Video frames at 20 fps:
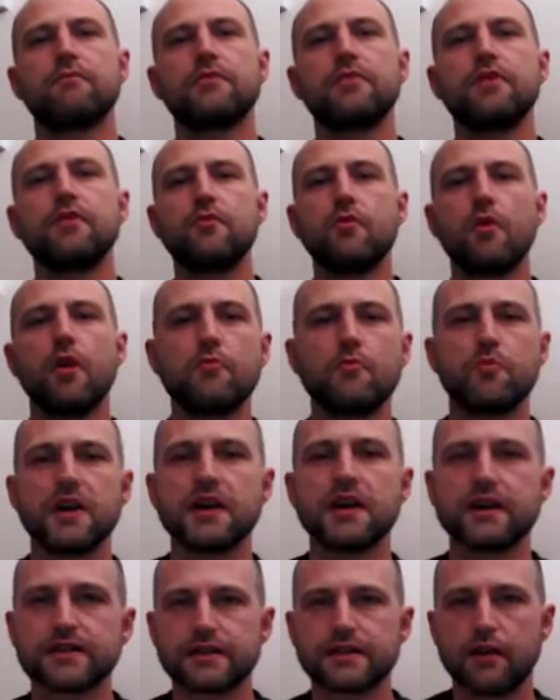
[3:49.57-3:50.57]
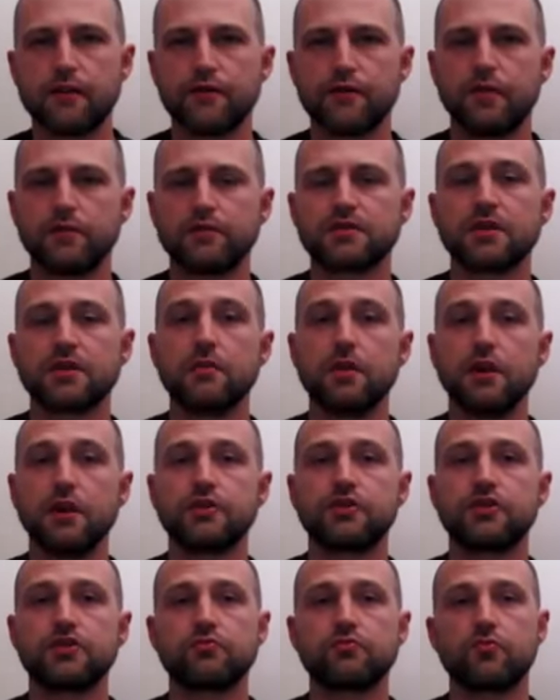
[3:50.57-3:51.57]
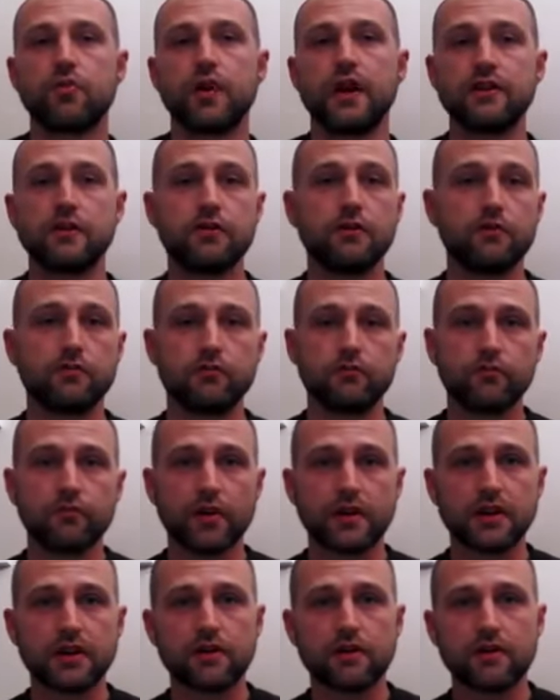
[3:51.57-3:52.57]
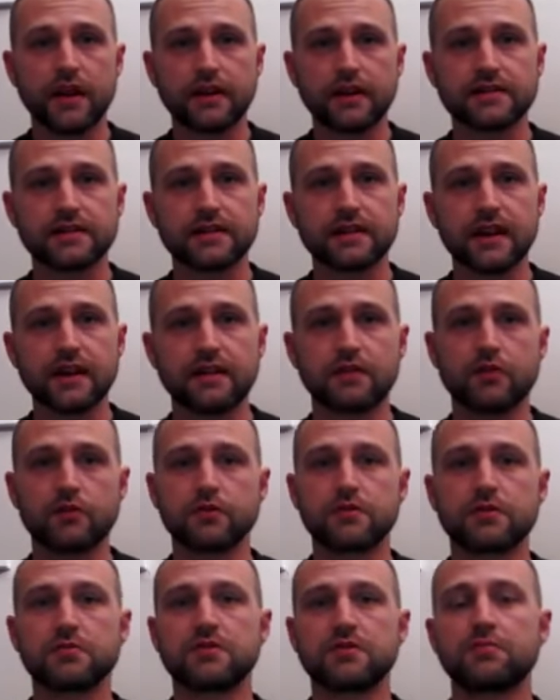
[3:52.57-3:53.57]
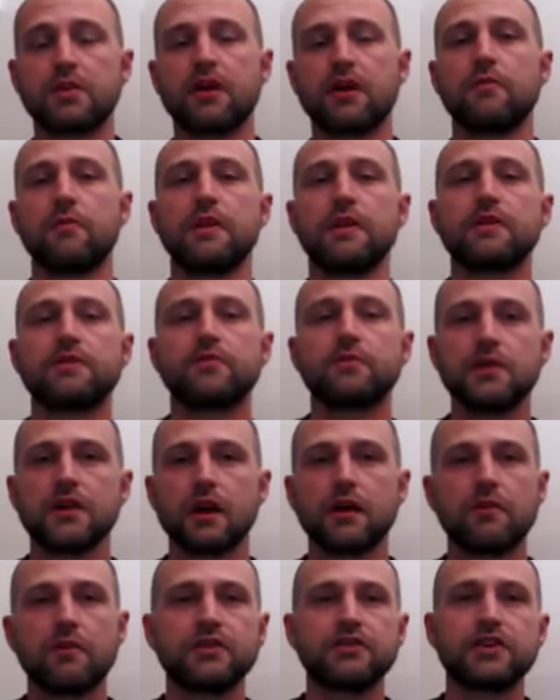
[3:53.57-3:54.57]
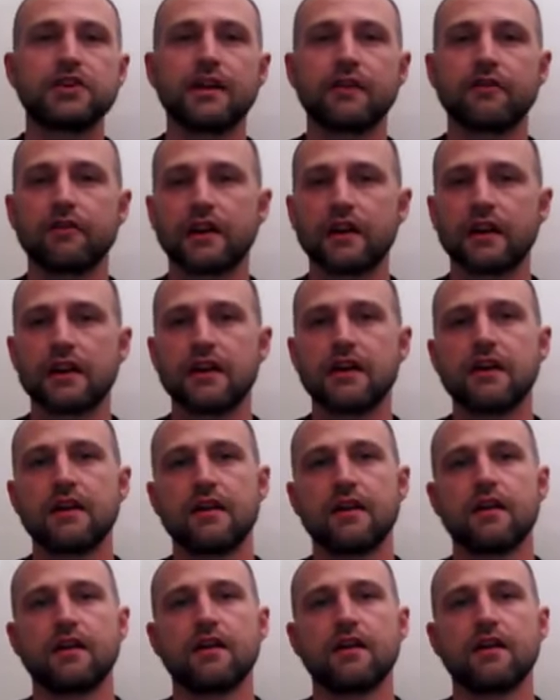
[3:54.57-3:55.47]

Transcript: you won't beat yourself up so much when you get to the end of the Christmas period, because we know in January